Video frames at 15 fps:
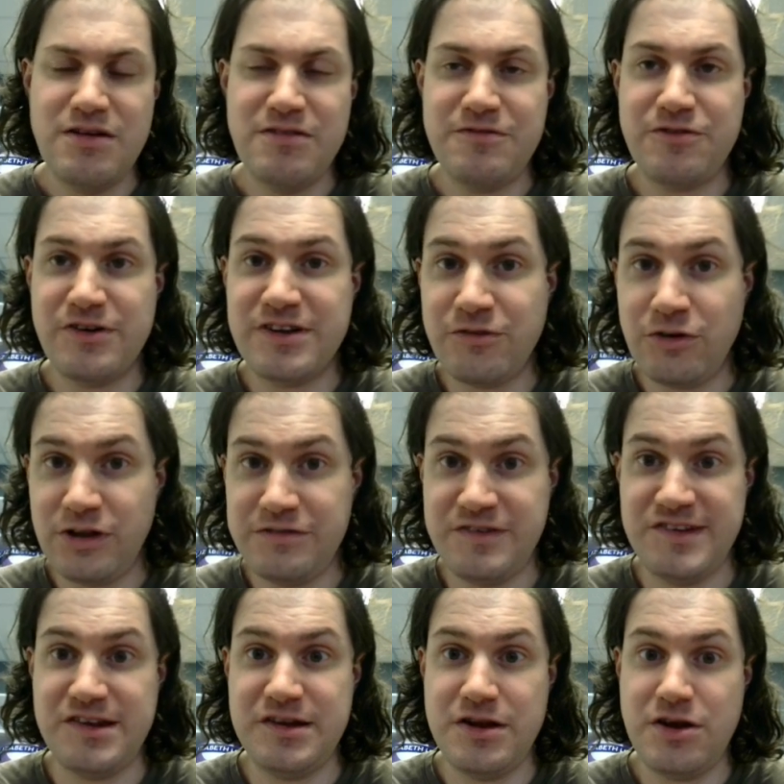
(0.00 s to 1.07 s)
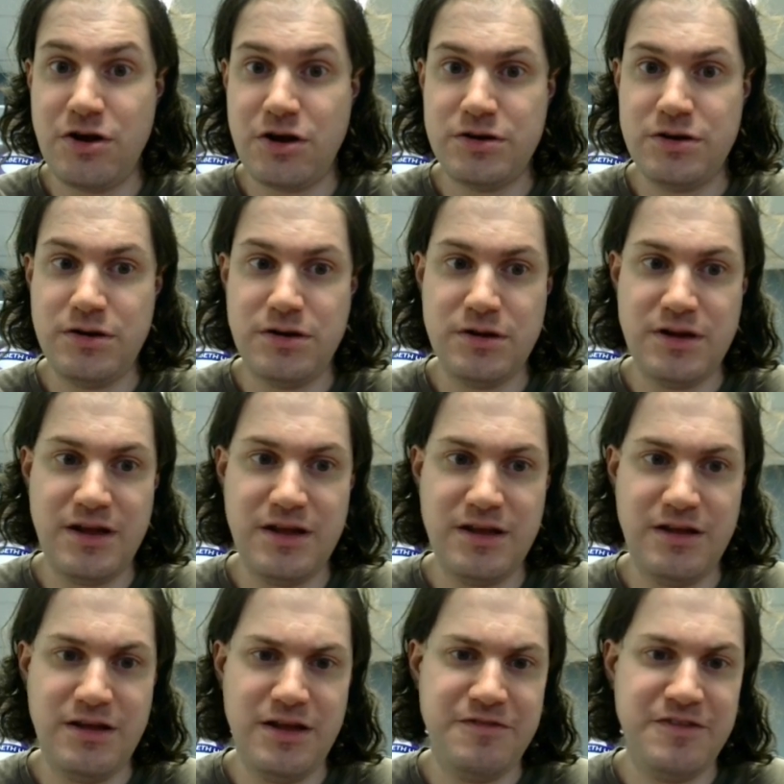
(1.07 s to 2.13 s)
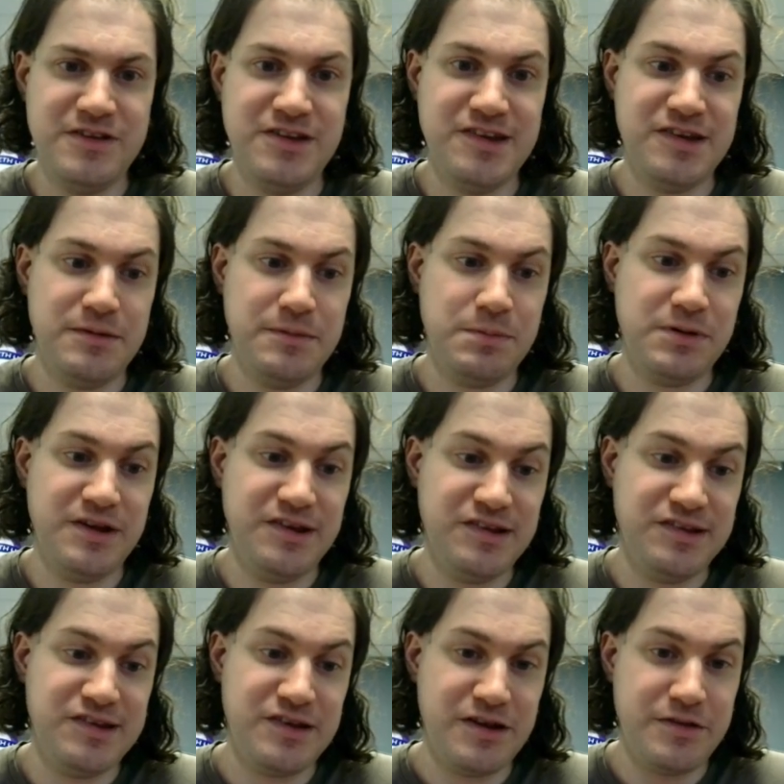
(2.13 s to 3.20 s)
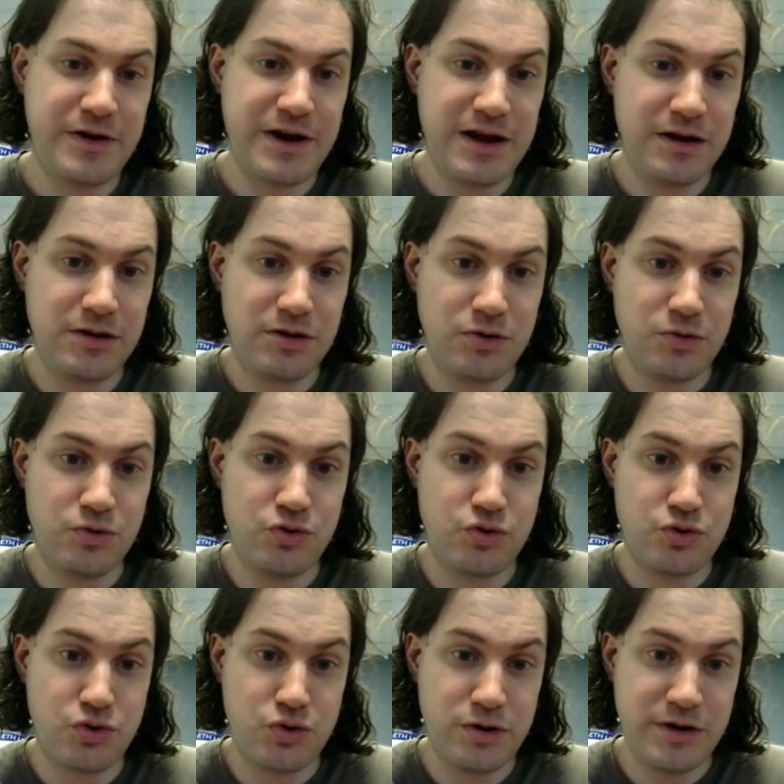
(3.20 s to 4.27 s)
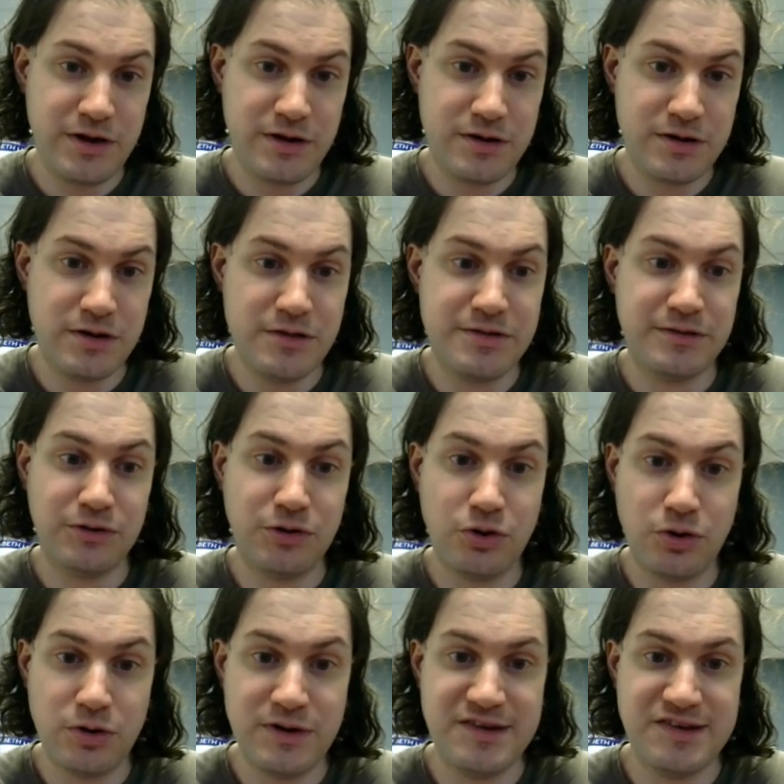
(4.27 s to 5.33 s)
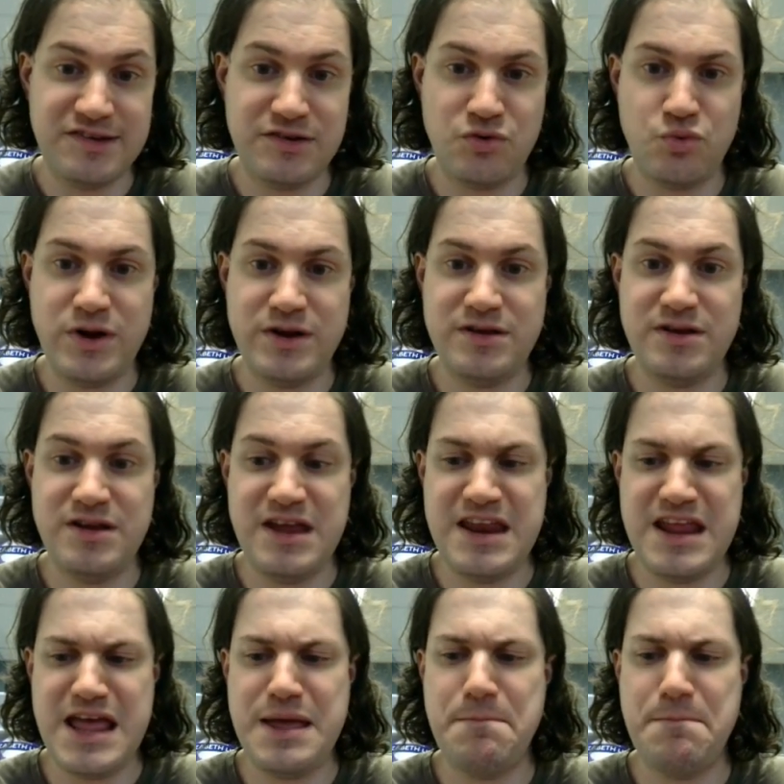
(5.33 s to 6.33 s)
first of all, if it is in a place that's neither Anglo nor Nordic, the law is written in a